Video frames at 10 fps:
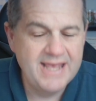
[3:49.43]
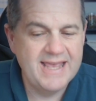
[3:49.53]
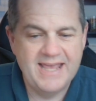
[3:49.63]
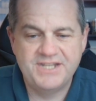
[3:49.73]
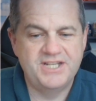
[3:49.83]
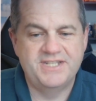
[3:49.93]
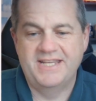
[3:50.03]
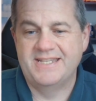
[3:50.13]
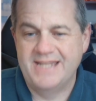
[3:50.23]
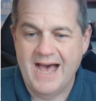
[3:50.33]
It just
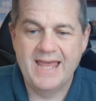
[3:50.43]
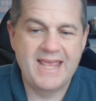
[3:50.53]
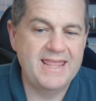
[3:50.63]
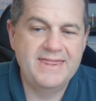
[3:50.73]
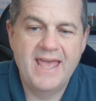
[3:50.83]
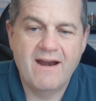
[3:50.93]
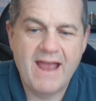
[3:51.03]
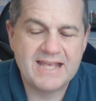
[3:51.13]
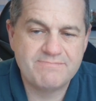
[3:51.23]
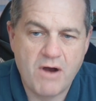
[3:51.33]
is not in there
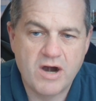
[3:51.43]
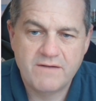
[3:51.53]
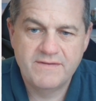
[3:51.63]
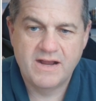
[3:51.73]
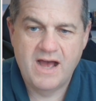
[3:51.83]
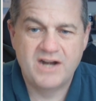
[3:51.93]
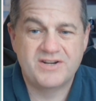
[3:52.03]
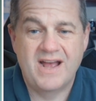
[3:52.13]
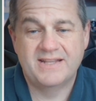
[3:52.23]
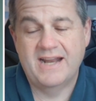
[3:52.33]
as part of the
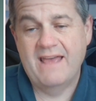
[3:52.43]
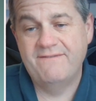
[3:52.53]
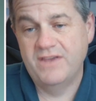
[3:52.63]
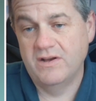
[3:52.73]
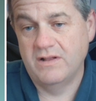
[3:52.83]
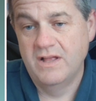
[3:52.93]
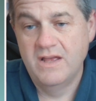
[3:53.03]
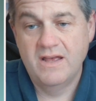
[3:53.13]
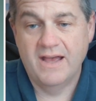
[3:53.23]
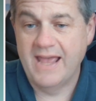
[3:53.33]
contract. And I feel,
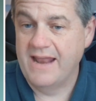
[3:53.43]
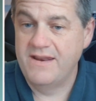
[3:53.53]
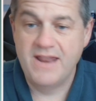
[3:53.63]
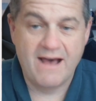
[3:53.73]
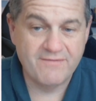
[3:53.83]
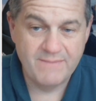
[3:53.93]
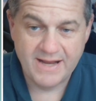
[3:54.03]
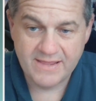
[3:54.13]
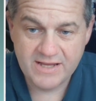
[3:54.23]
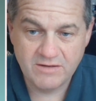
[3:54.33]
again, not from any
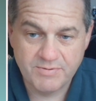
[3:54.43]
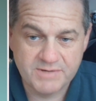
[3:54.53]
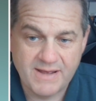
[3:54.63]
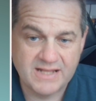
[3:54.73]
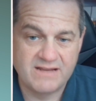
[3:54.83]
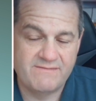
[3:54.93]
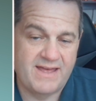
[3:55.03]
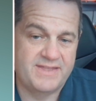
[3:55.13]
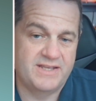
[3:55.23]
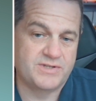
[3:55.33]
legal perspective,
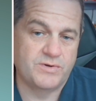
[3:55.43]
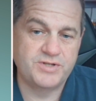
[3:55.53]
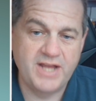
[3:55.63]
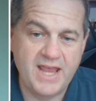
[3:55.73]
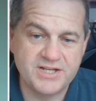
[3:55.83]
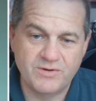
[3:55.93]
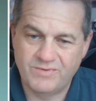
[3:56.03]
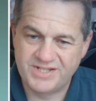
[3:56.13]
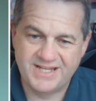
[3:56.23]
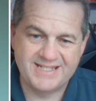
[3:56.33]
that the association
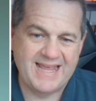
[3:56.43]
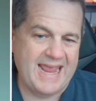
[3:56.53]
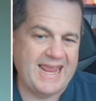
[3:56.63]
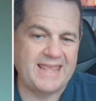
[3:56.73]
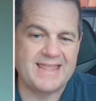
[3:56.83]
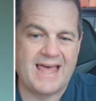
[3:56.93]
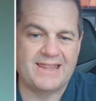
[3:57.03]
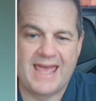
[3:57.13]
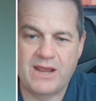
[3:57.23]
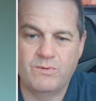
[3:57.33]
was just taking that
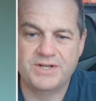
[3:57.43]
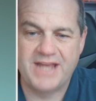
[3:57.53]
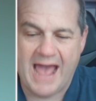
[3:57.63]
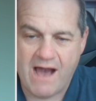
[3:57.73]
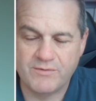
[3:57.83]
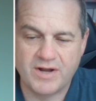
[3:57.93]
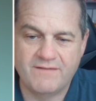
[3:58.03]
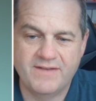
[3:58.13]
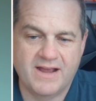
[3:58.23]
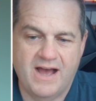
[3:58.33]
language out
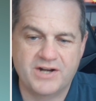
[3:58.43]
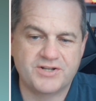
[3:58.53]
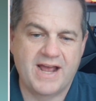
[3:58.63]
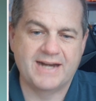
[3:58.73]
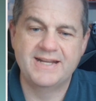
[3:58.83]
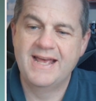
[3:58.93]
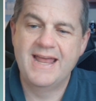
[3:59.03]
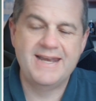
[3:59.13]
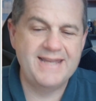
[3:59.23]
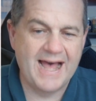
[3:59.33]
of the contract,
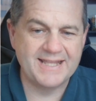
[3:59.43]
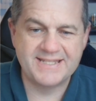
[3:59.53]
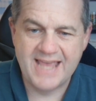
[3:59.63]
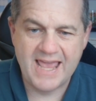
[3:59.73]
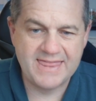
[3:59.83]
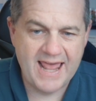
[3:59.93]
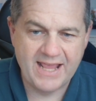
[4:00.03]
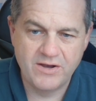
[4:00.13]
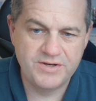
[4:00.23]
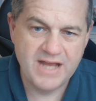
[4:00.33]
not saying that it
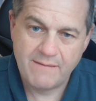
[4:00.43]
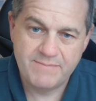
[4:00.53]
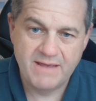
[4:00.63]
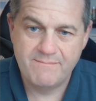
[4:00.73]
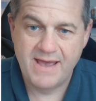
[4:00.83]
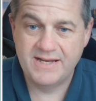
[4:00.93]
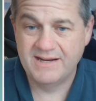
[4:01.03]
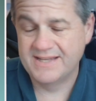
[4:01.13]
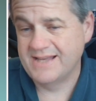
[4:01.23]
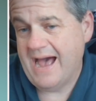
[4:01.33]
could not be amended,
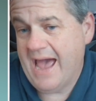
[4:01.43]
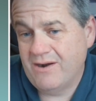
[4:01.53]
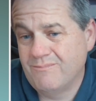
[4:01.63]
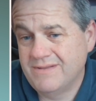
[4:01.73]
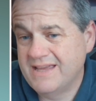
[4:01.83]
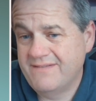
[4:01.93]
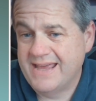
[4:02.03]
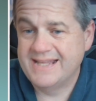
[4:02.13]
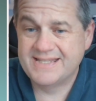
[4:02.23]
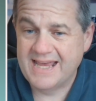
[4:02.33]
because I don't believe they
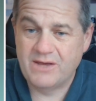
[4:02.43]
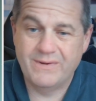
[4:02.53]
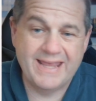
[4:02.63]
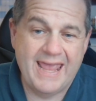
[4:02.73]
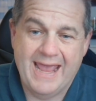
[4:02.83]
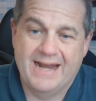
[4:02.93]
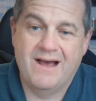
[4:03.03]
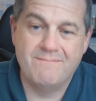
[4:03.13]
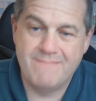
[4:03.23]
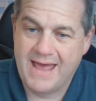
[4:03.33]
can say that we can't
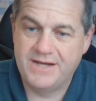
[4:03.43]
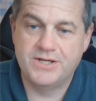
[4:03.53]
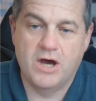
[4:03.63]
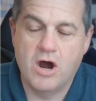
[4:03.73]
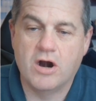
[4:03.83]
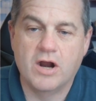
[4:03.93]
amend our